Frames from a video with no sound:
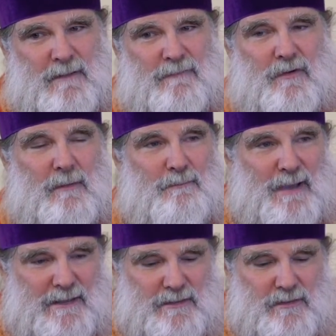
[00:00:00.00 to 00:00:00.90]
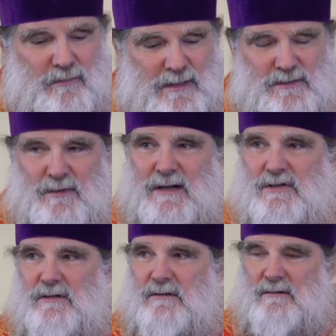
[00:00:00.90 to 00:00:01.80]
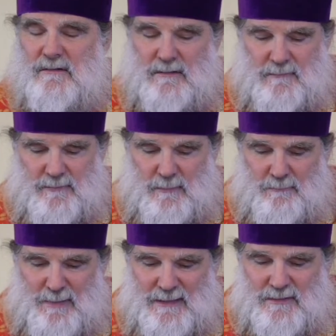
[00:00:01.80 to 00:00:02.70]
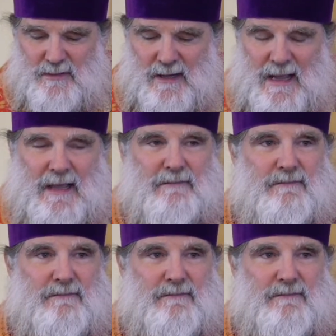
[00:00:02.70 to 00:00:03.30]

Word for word: for a better resurrection, for a better life.